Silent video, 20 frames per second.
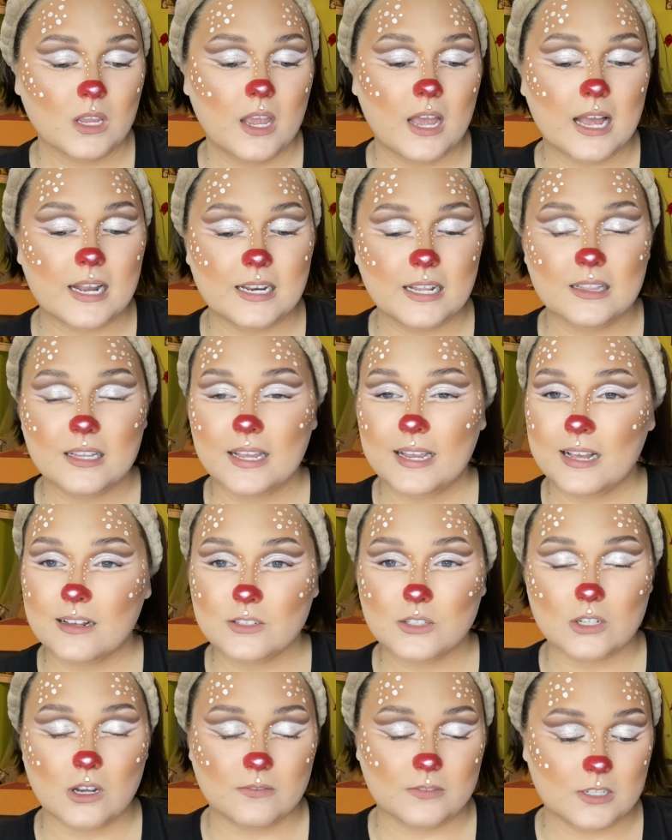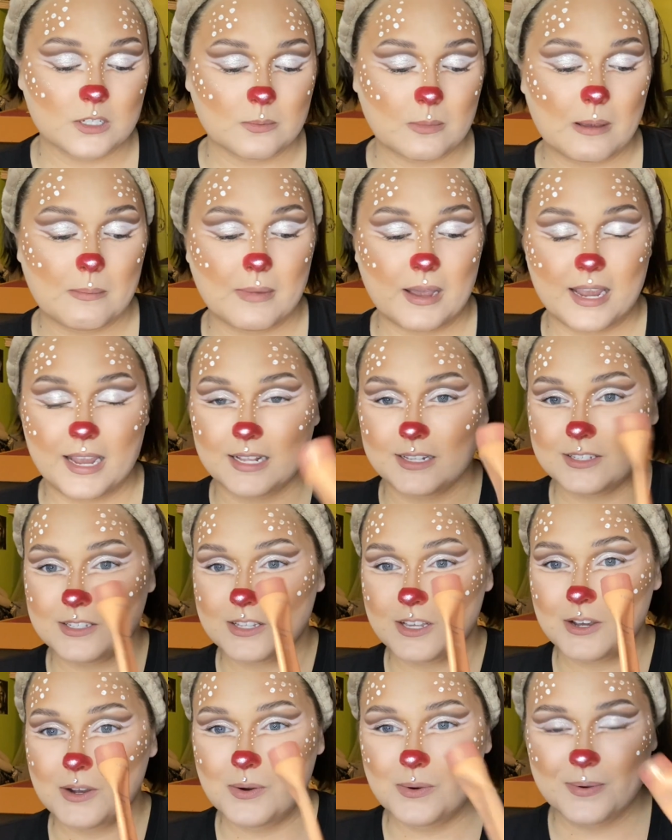I did like how soft this made my hands
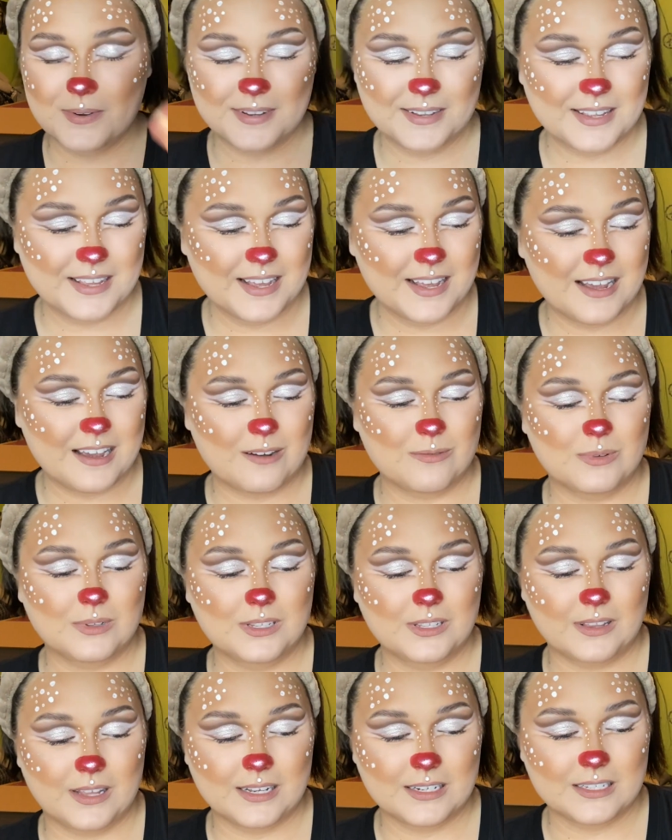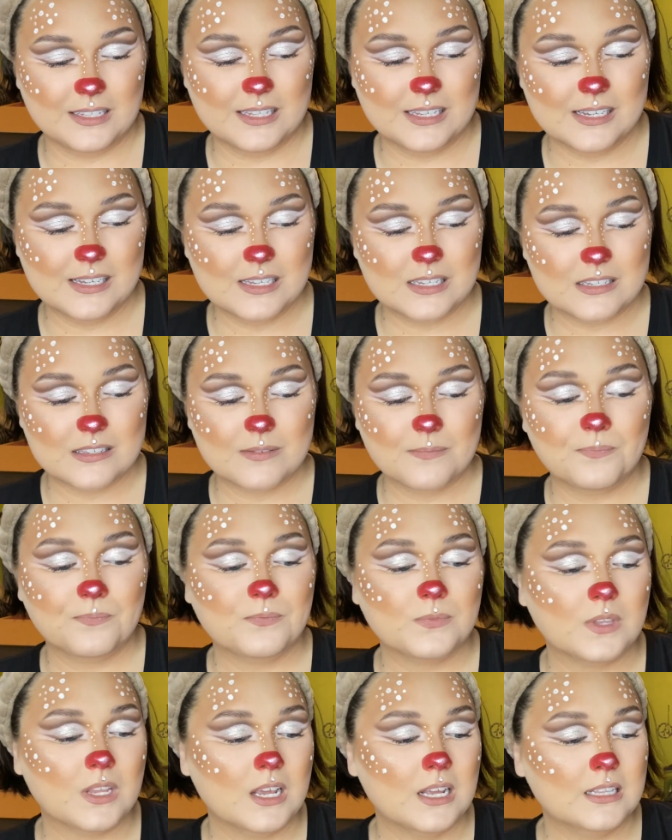though. I really liked this.
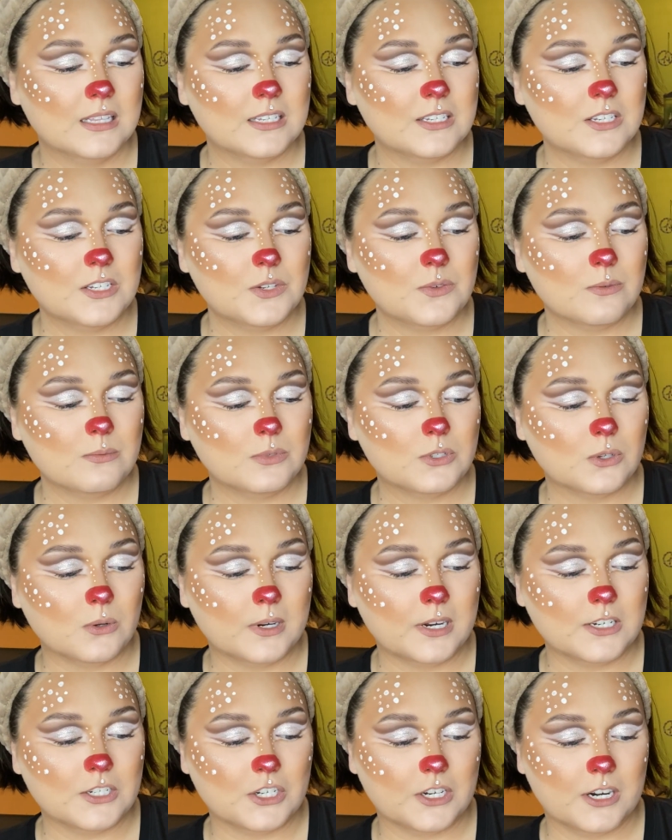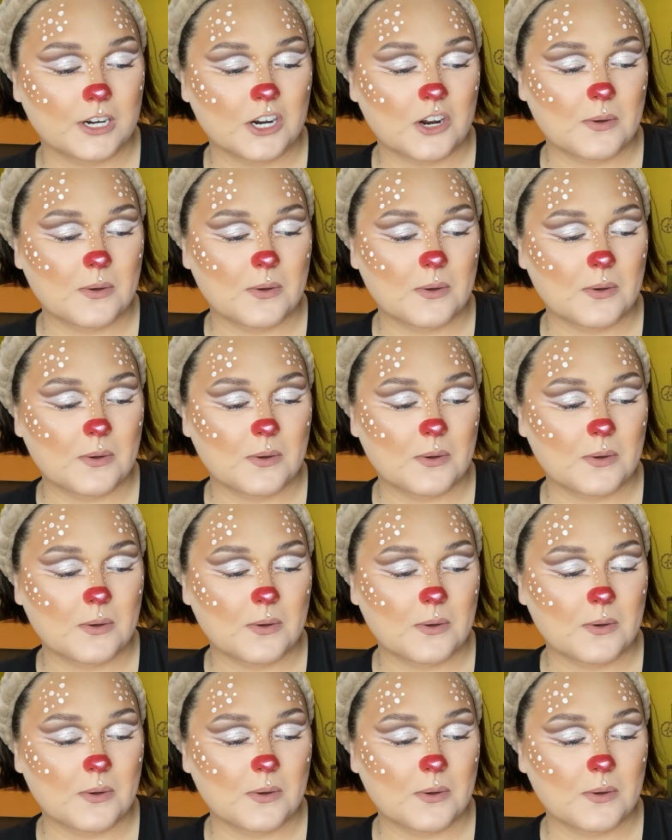This is from Sol de Janeiro.